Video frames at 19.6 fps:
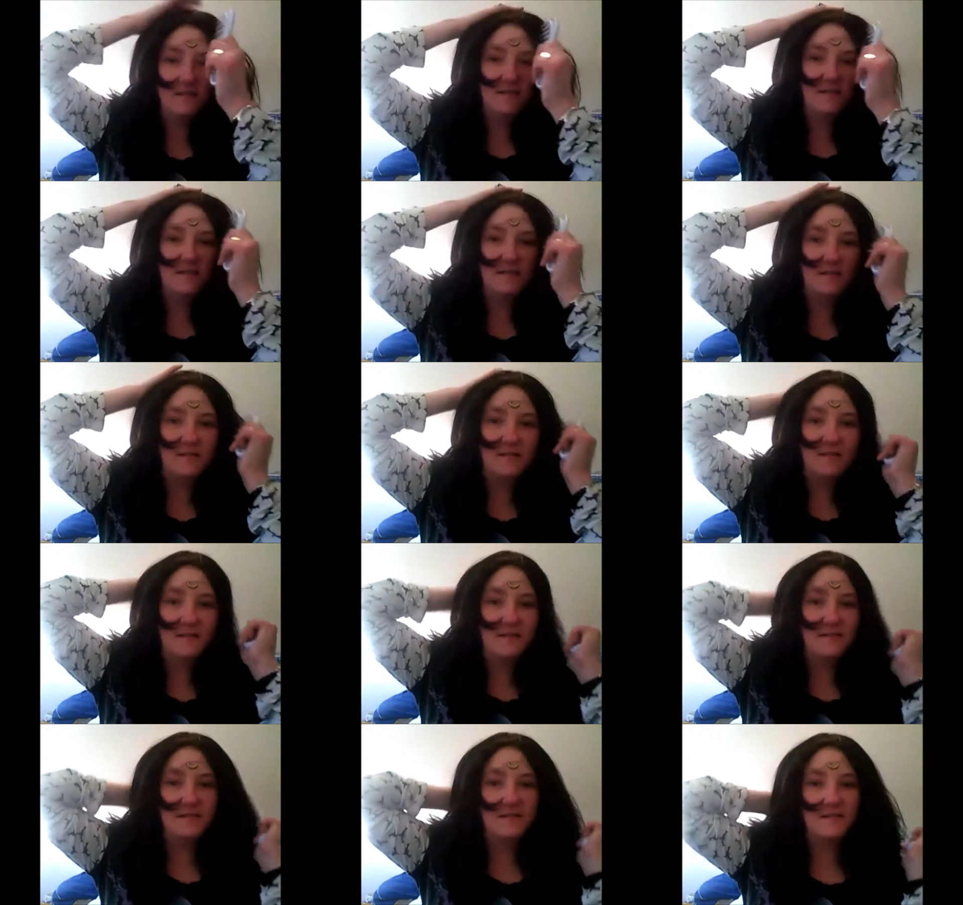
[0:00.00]

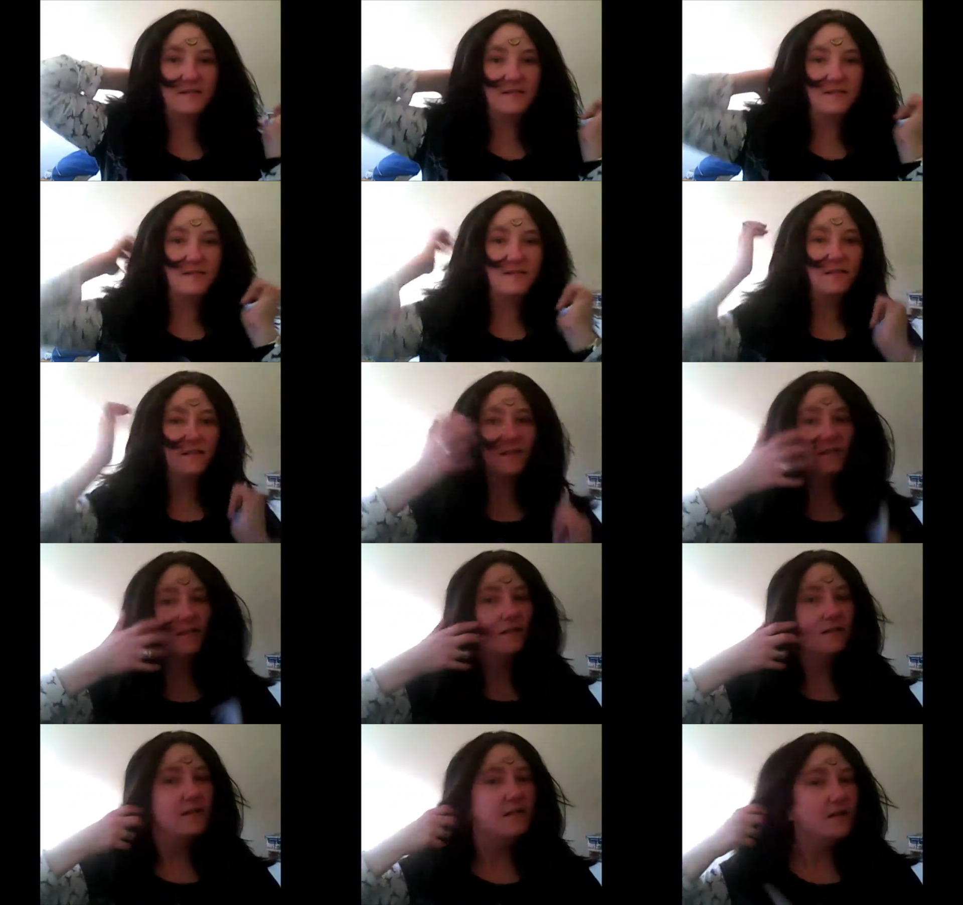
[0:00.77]

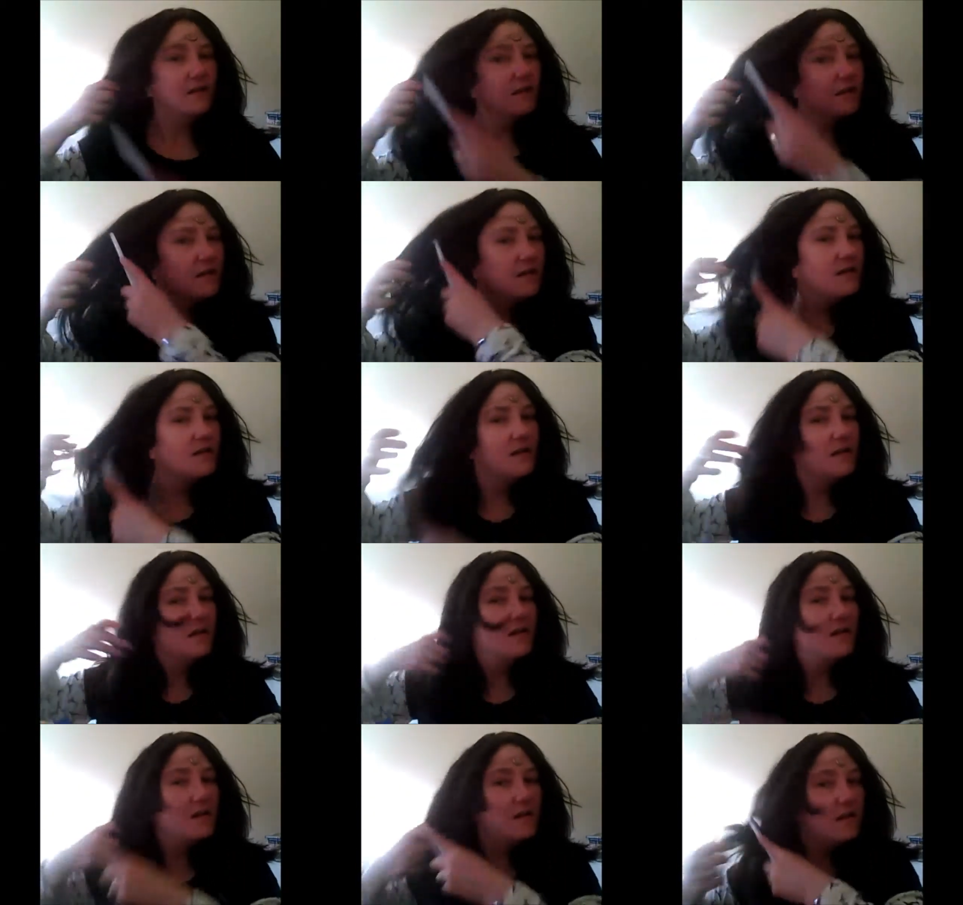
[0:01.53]

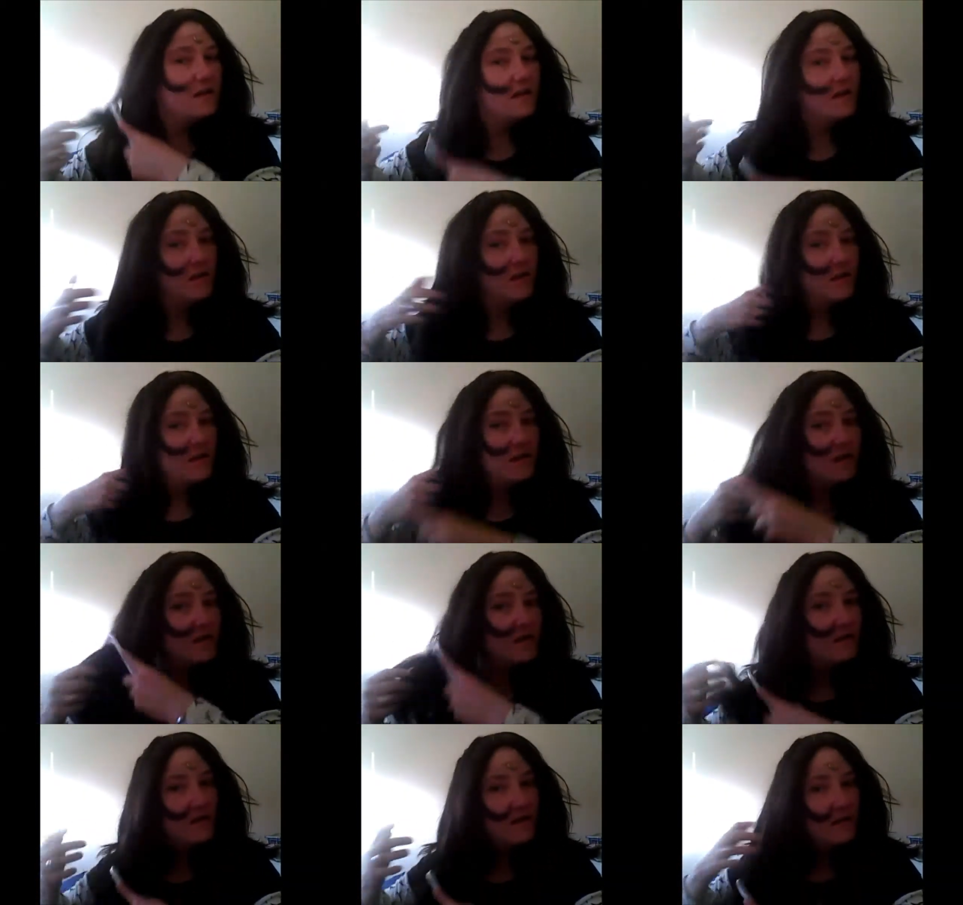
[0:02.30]

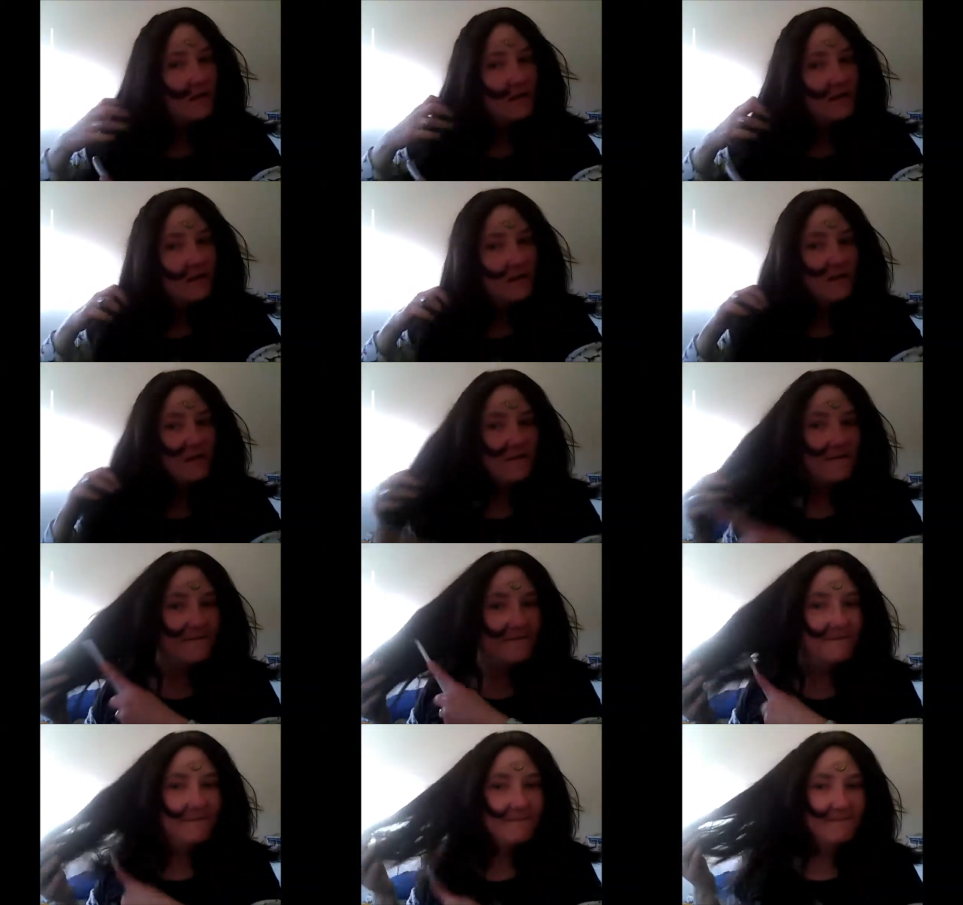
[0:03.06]

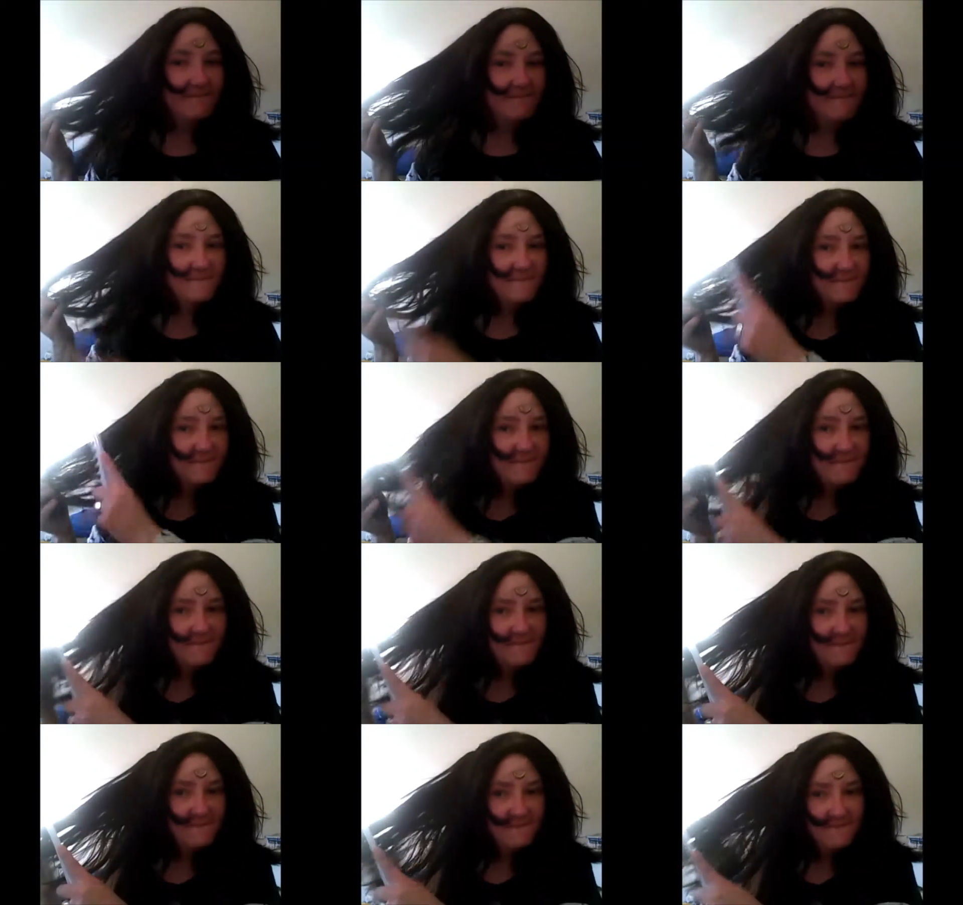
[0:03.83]

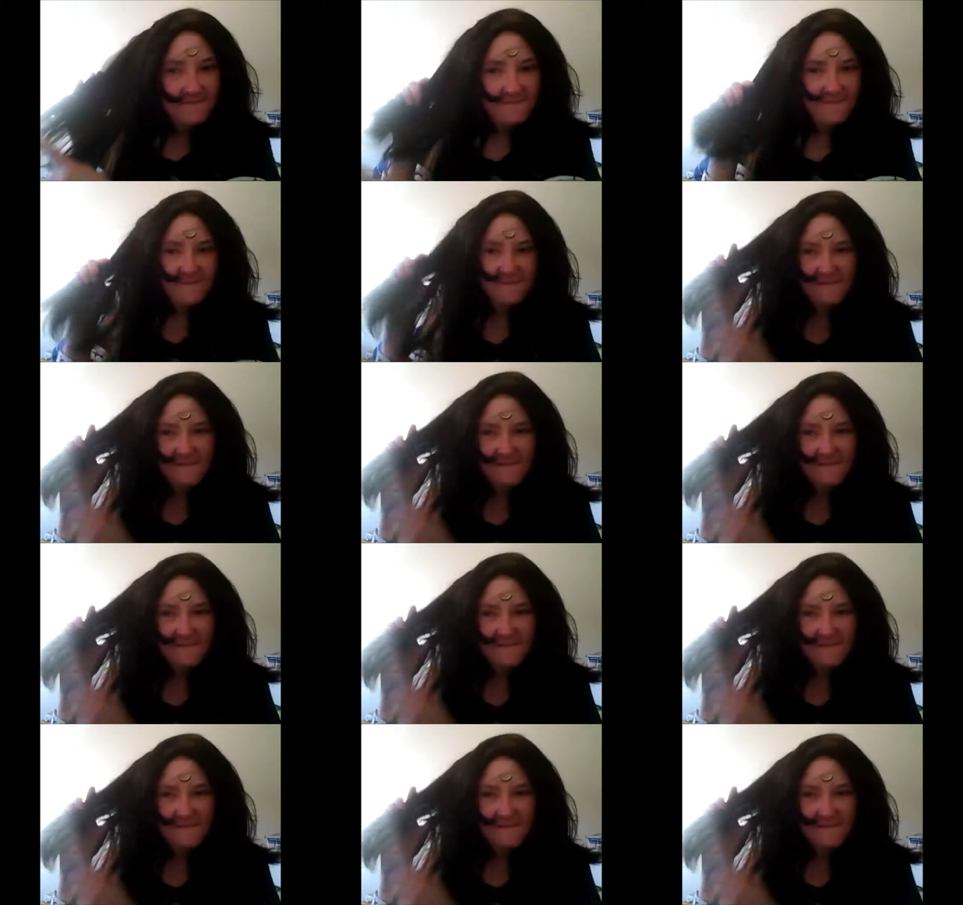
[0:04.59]
(no one is talking)